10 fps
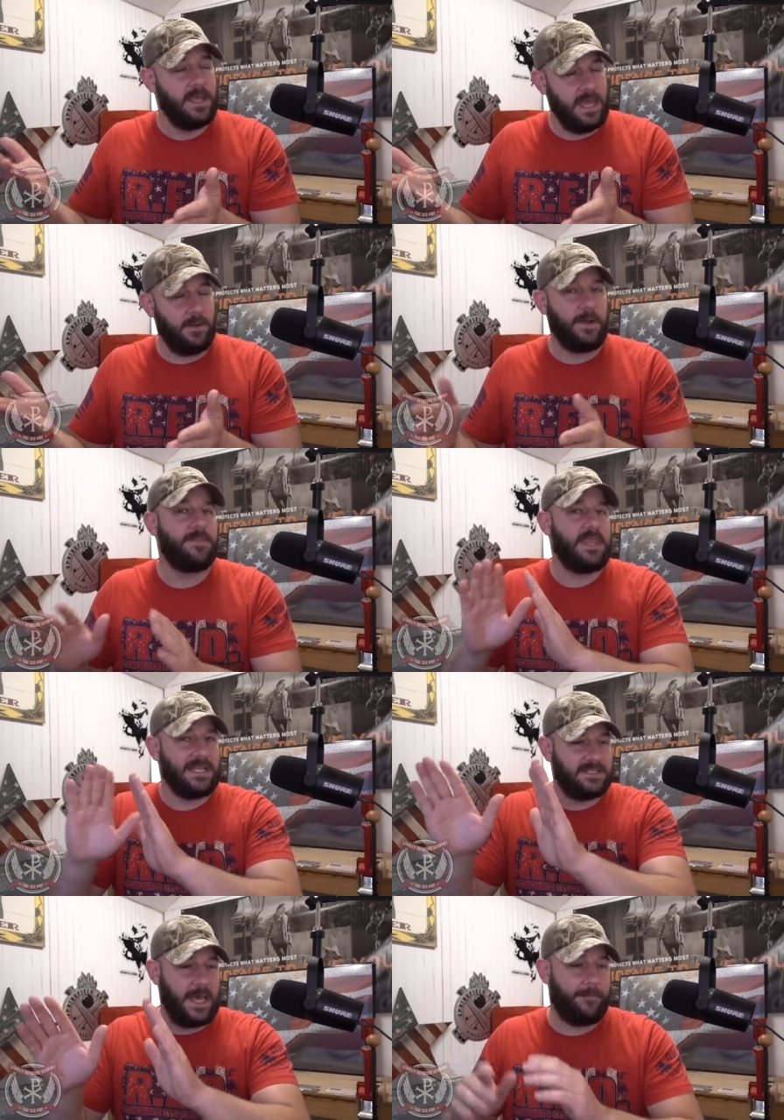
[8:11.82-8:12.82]
Anyway,
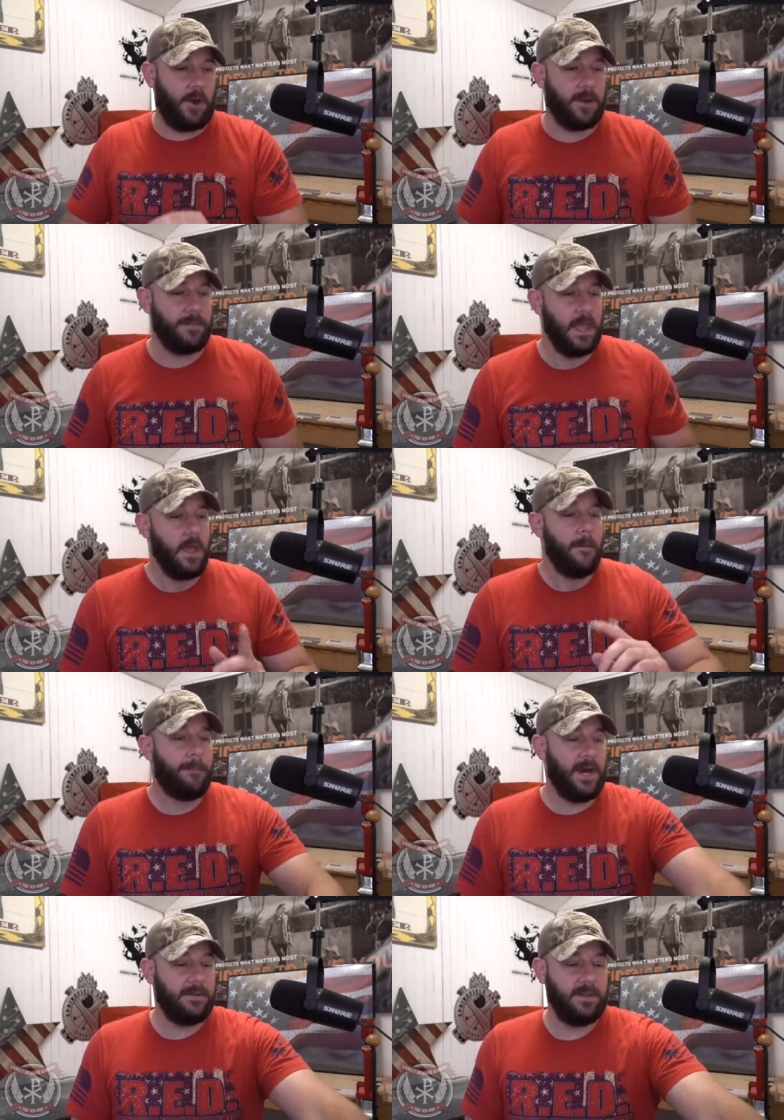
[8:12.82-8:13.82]
that's that part.
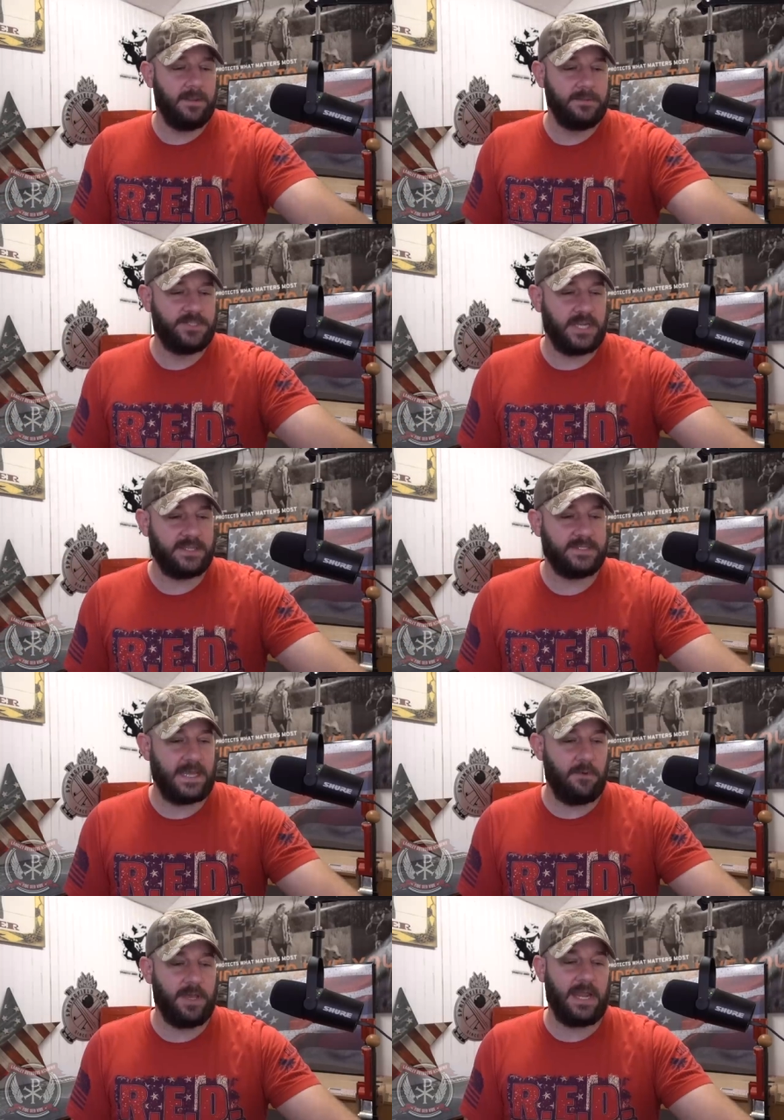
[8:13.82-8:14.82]
But check this
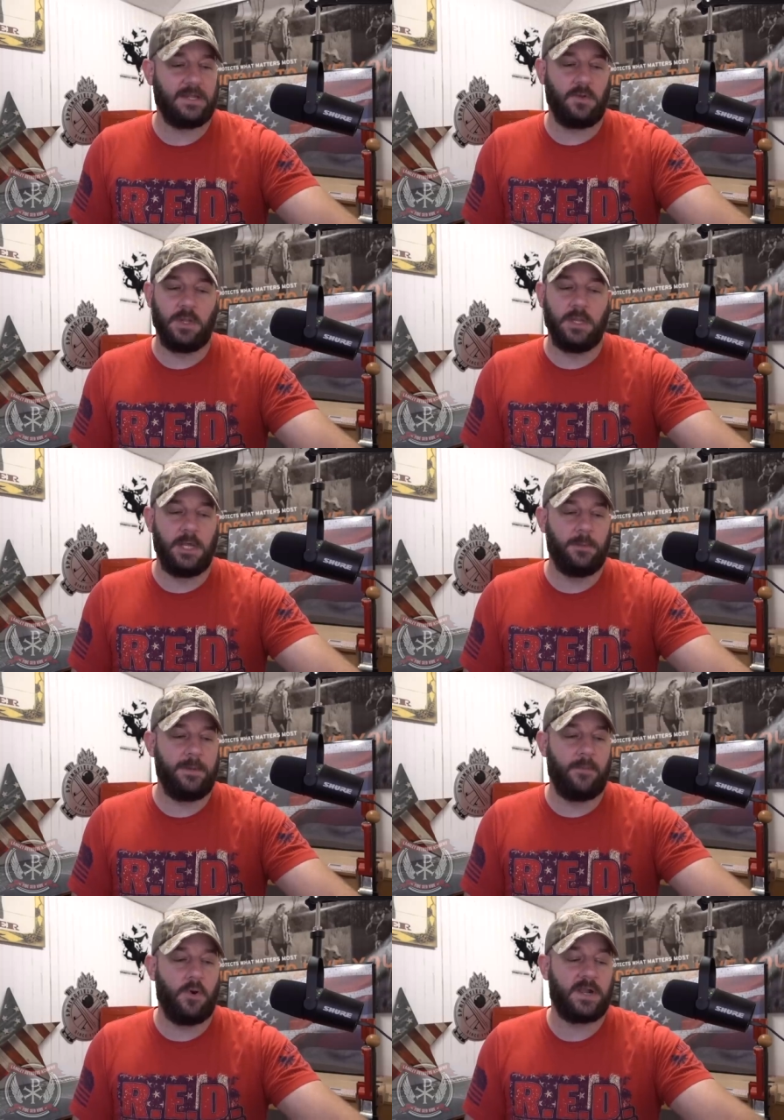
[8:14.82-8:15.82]
out. We got to do a little
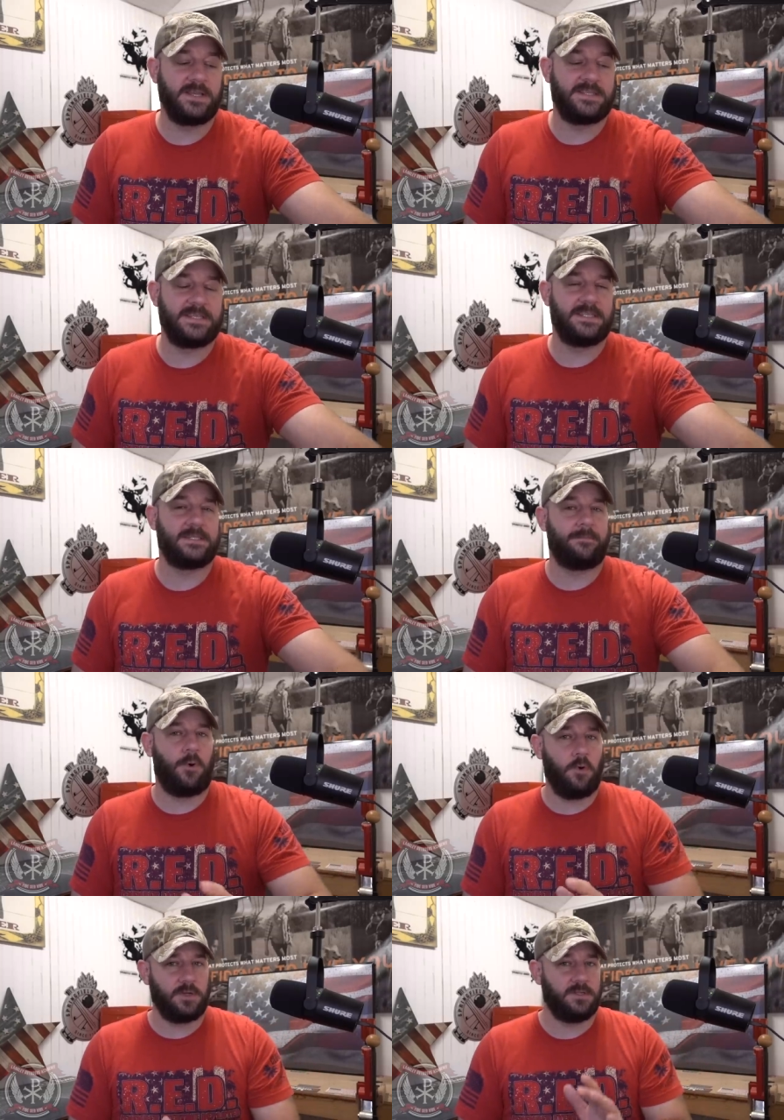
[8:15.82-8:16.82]
bit more because this is
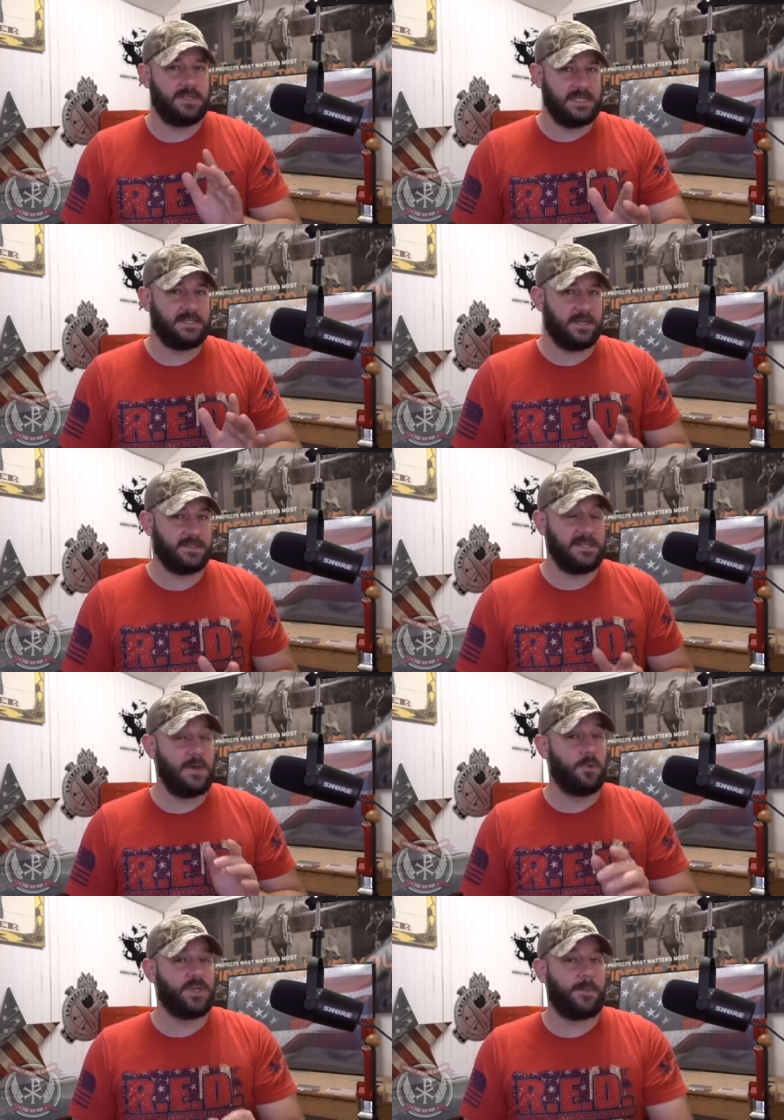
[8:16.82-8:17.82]
important, the details, and
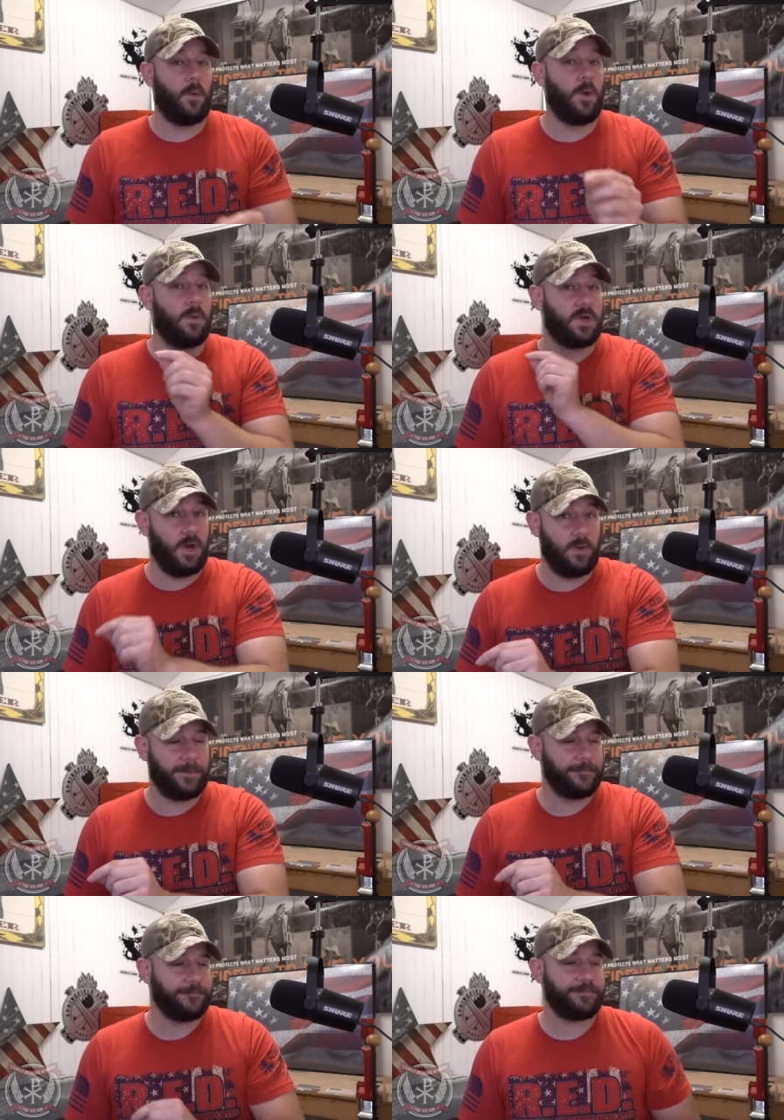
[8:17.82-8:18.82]
then we'll talk about where we're going.
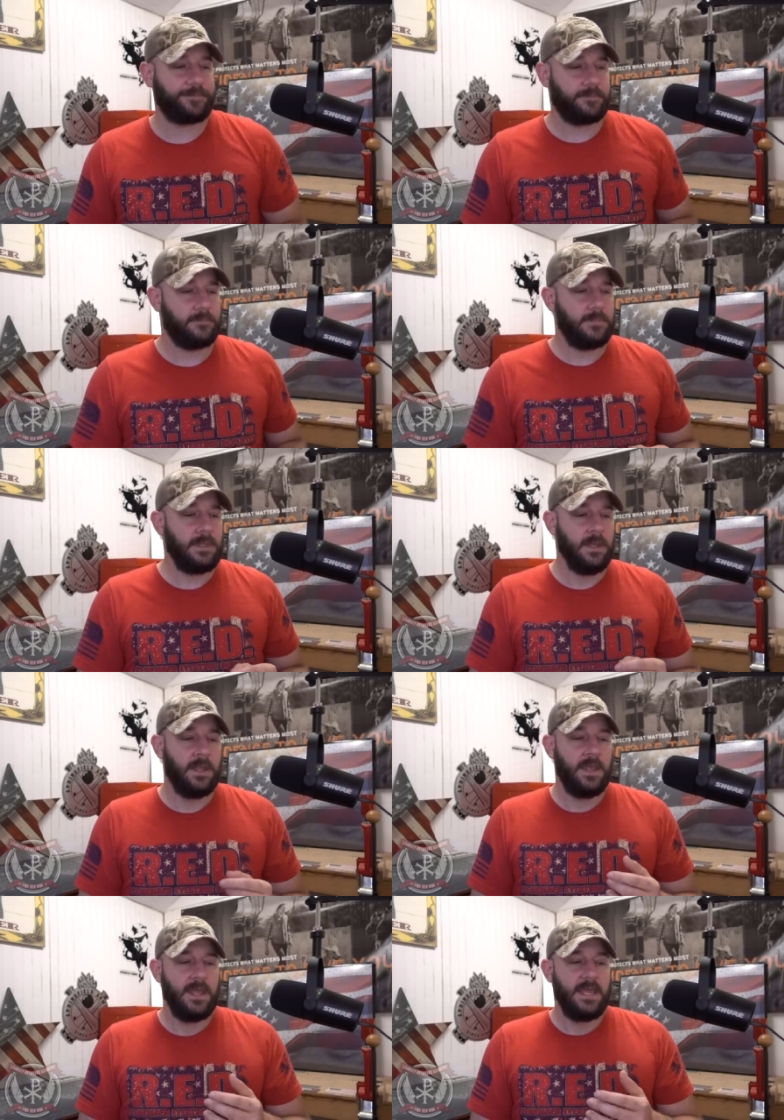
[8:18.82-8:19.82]

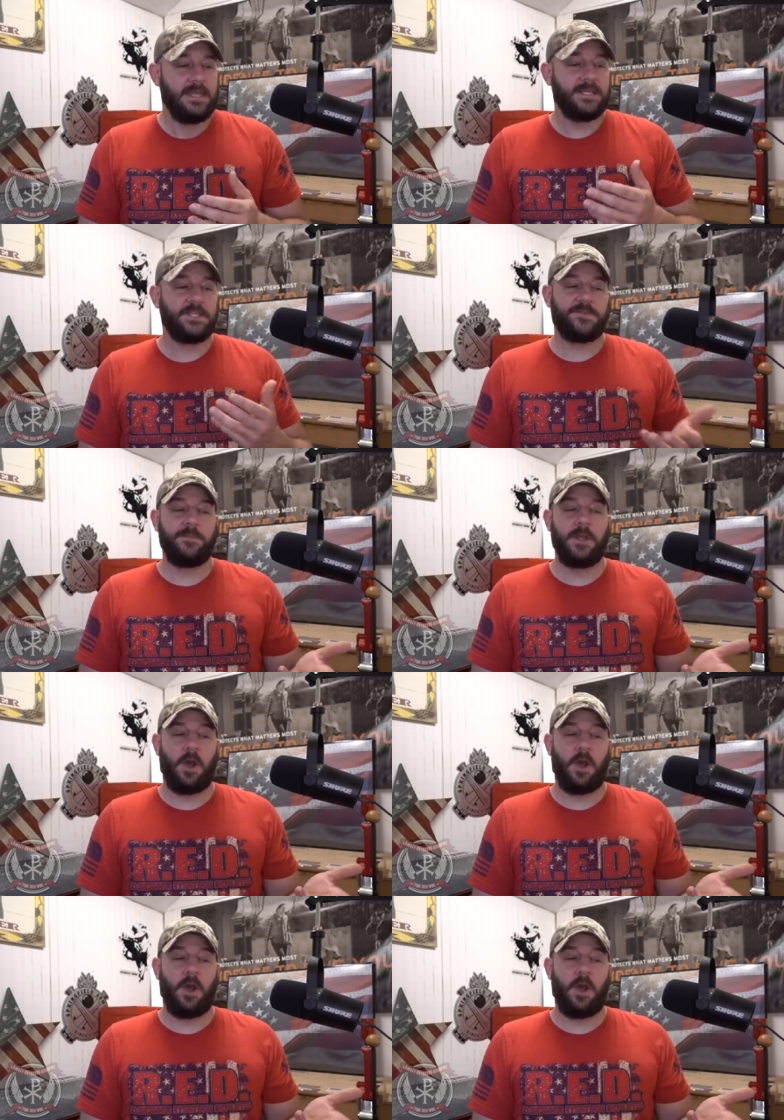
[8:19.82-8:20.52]
This is from the